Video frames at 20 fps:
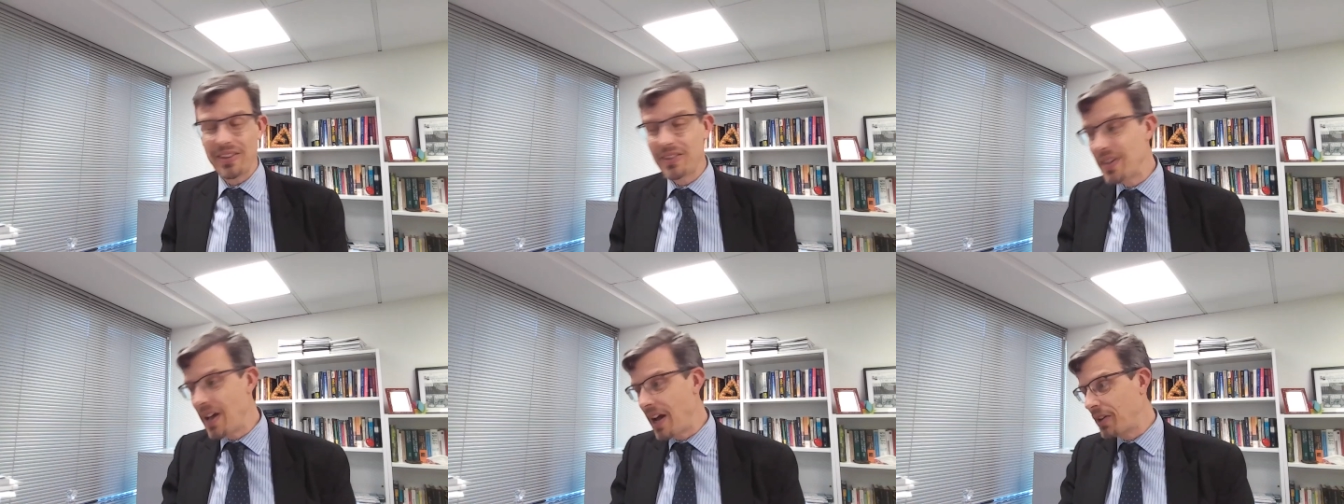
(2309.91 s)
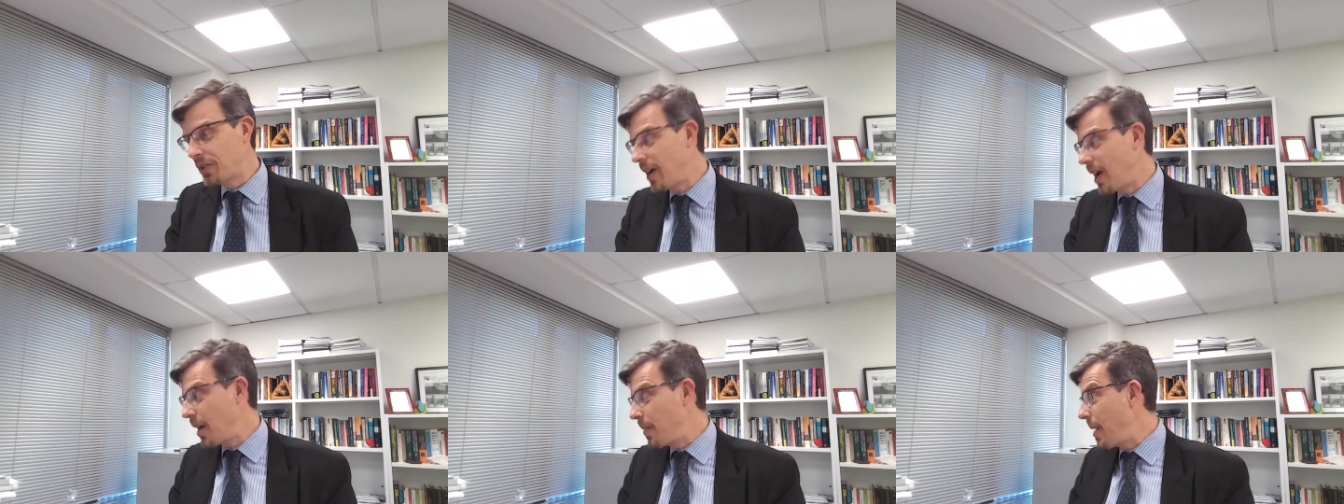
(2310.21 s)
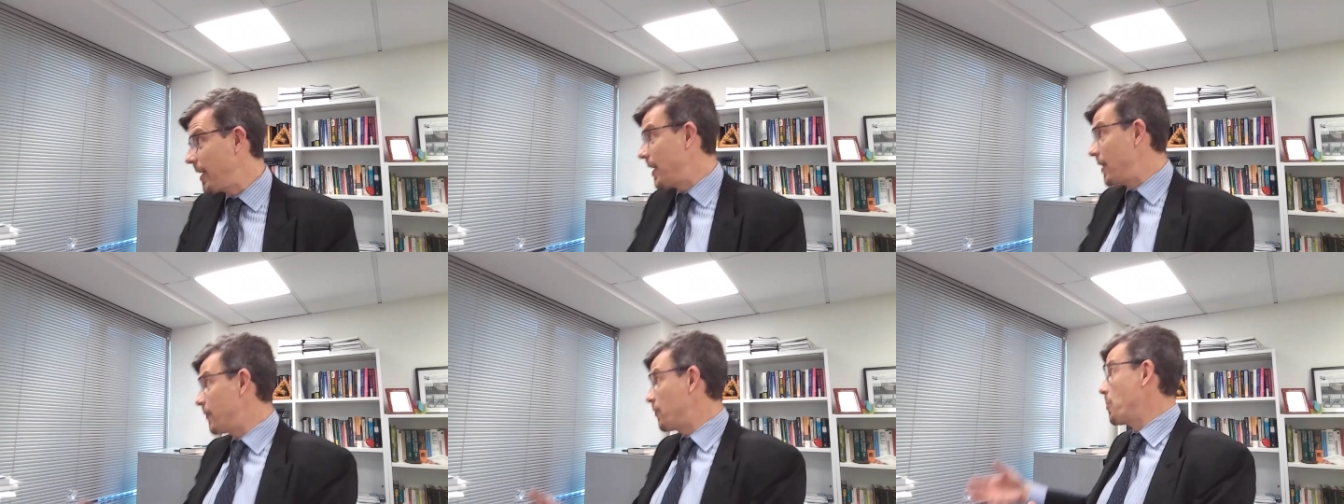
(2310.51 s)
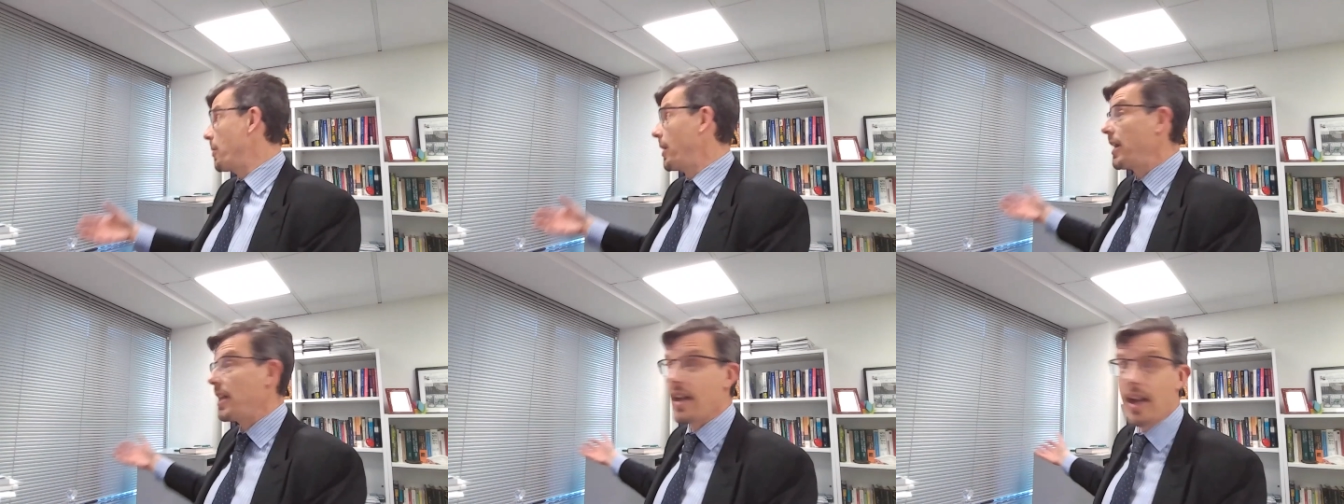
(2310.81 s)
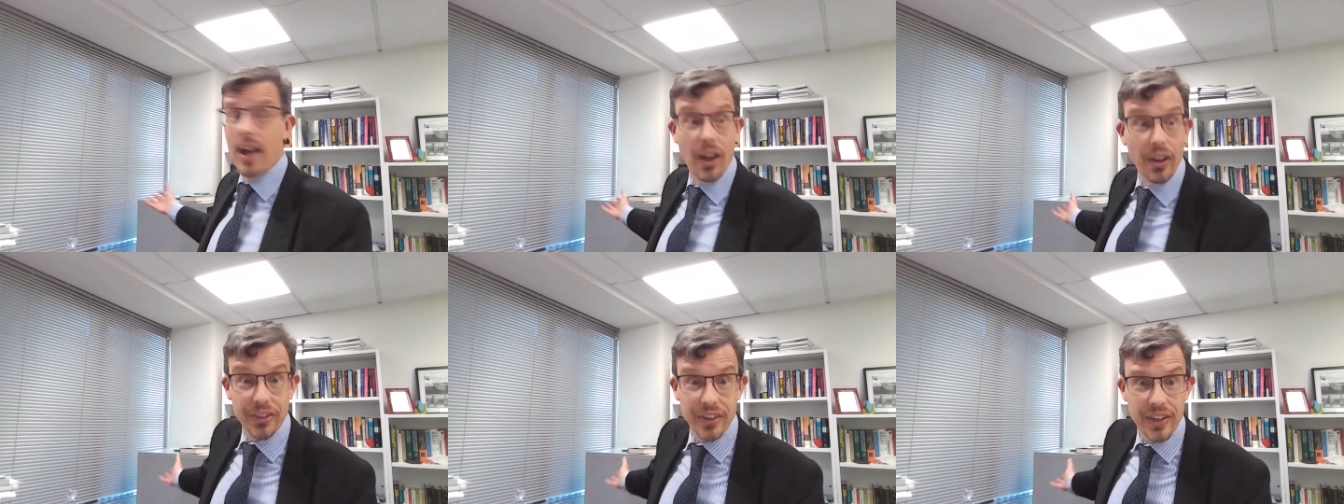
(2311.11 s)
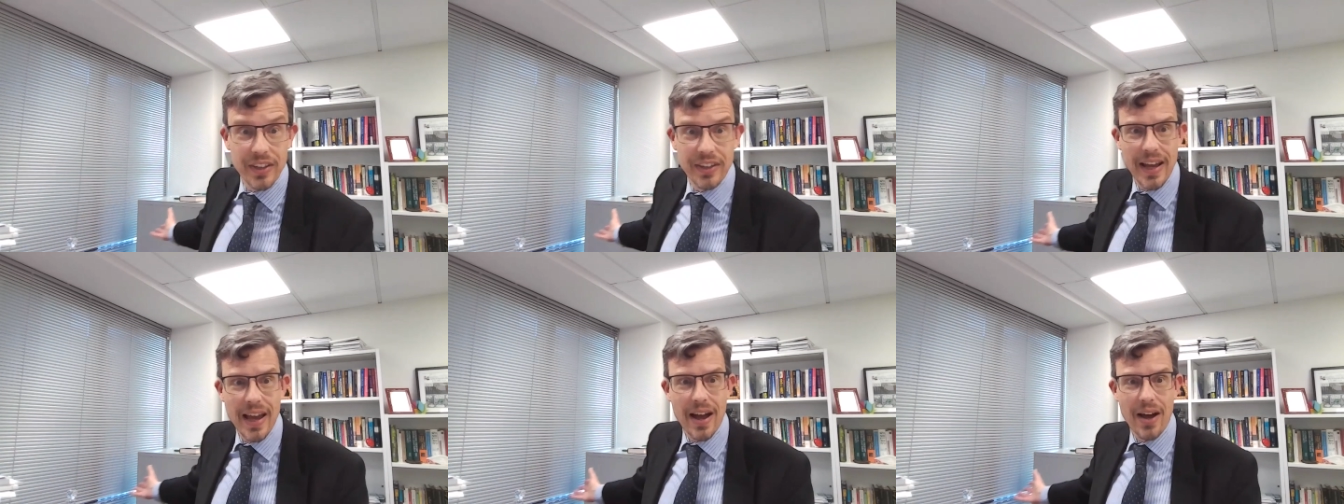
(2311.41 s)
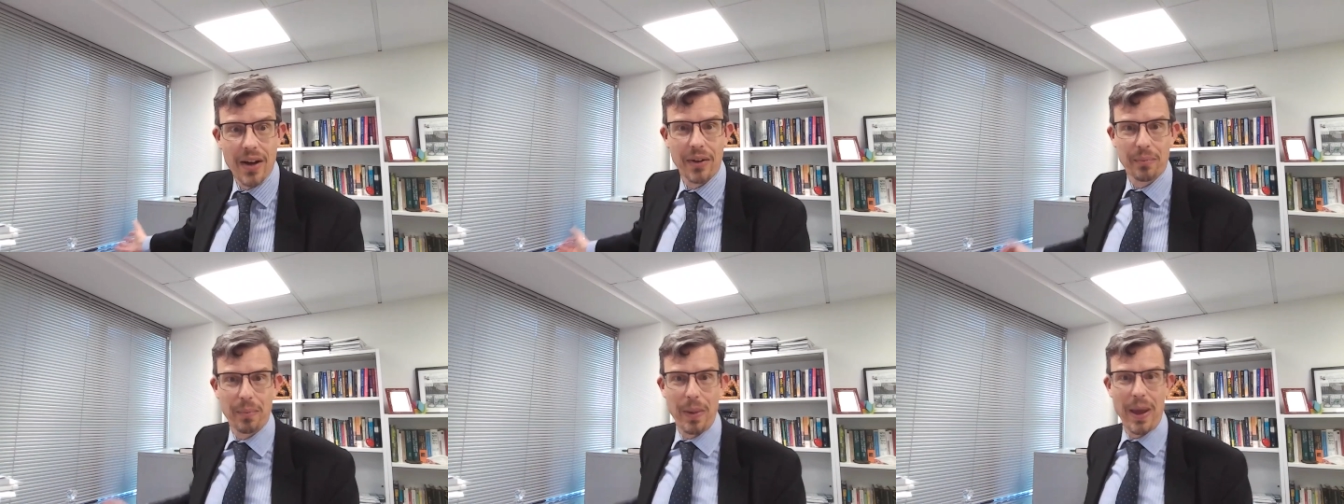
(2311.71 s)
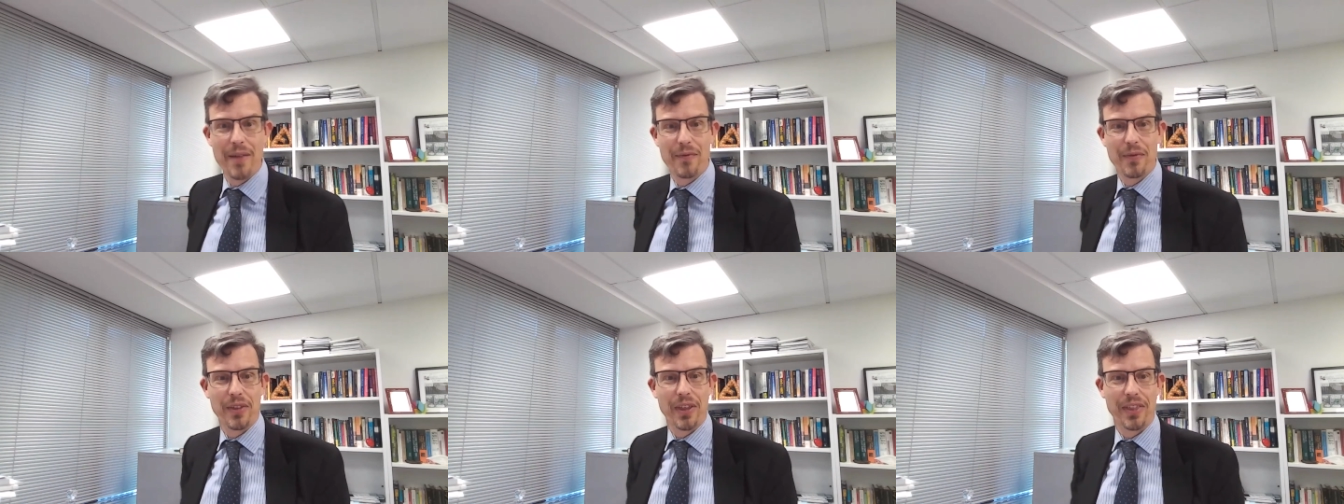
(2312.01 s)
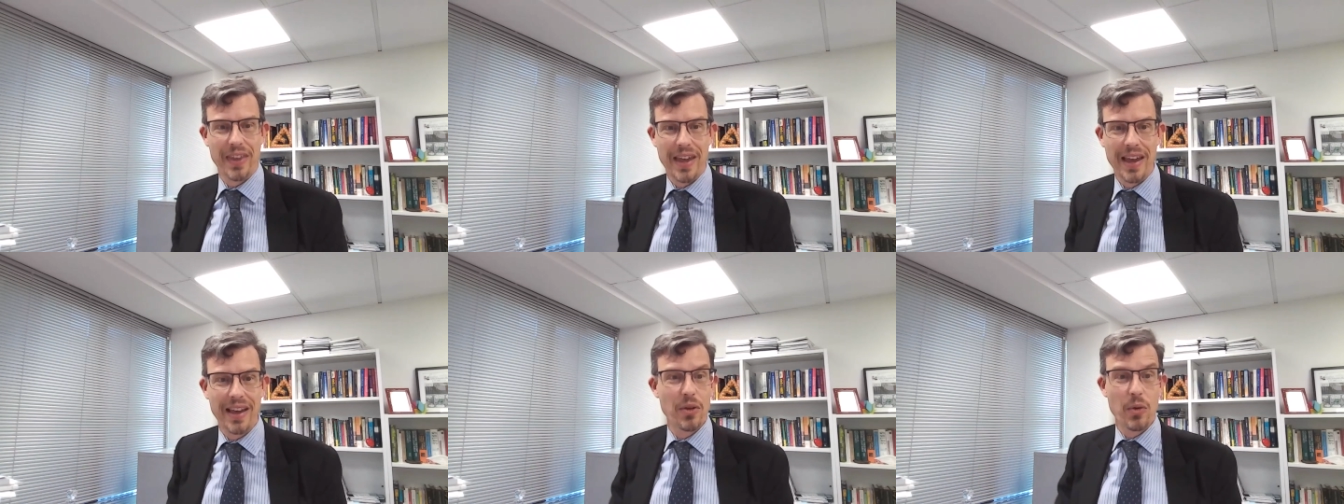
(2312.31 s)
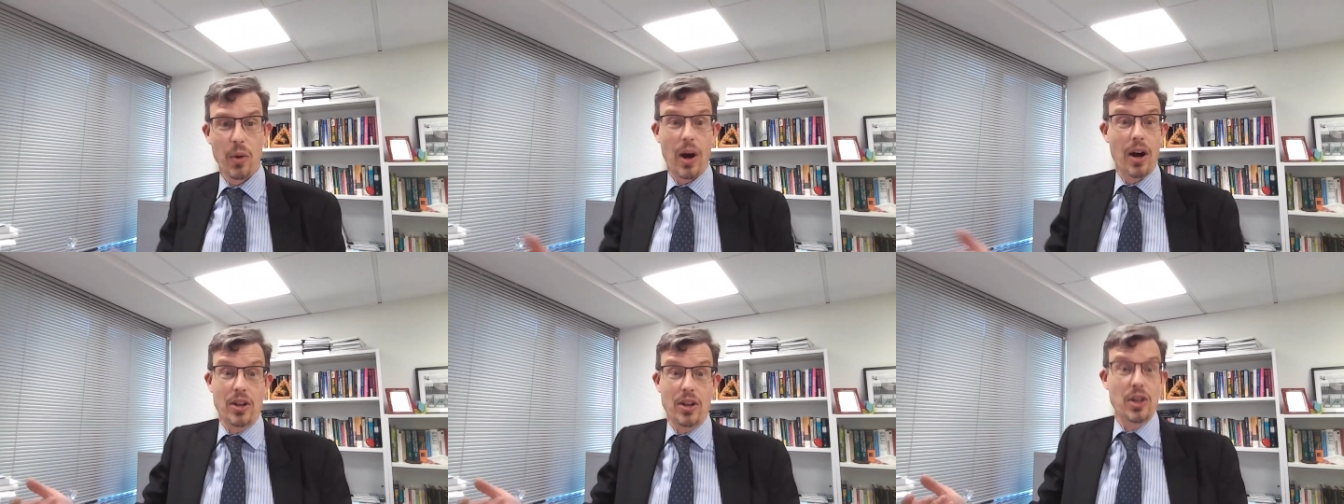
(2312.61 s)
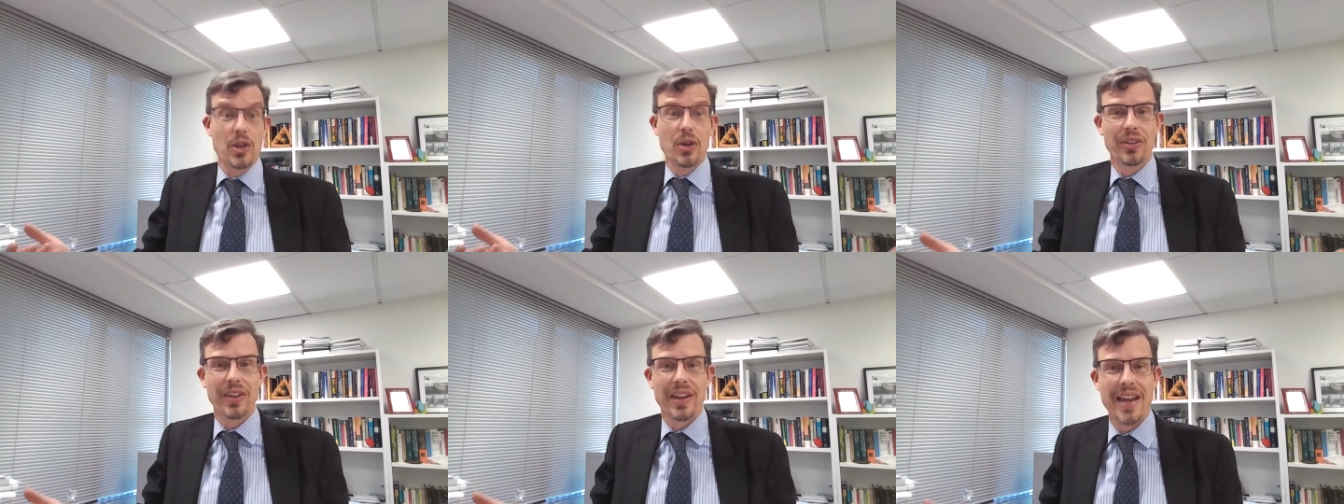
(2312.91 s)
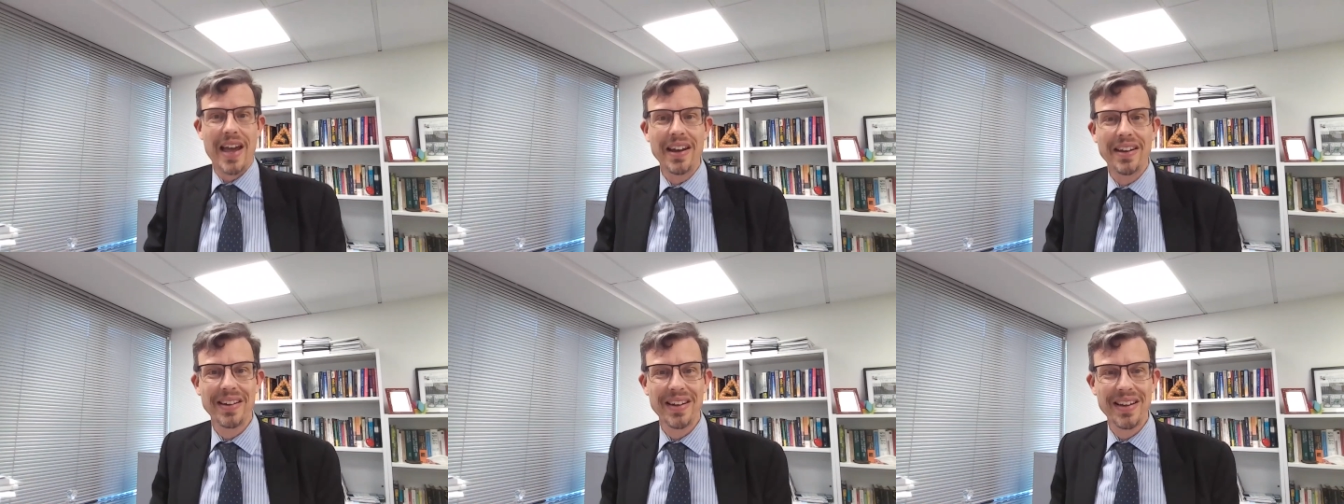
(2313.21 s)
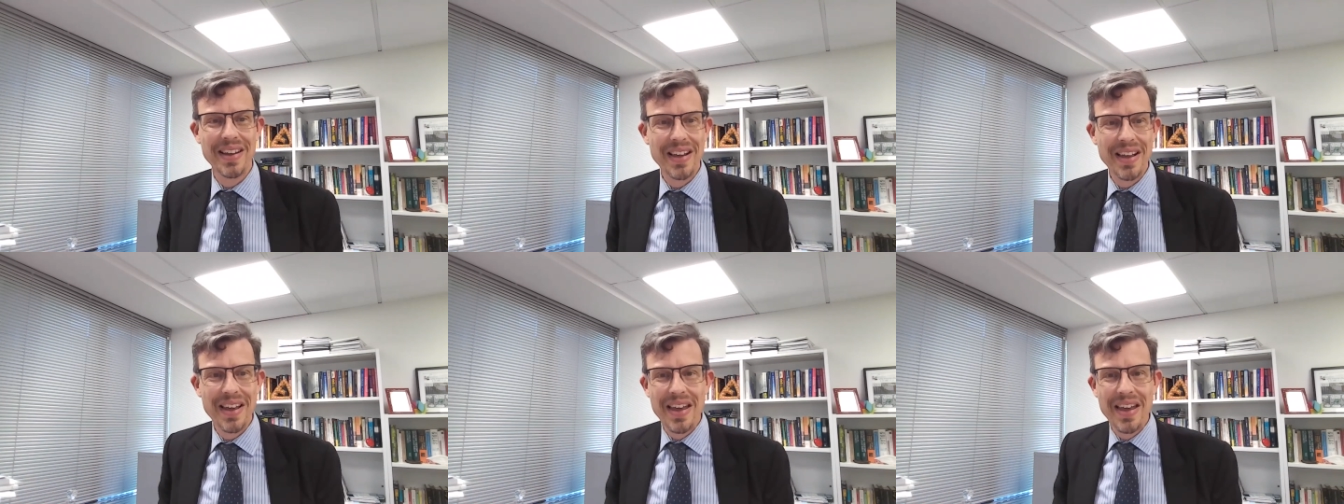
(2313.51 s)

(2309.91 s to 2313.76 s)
It's not trying to make everybody else in town pay for the thing who aren't using it.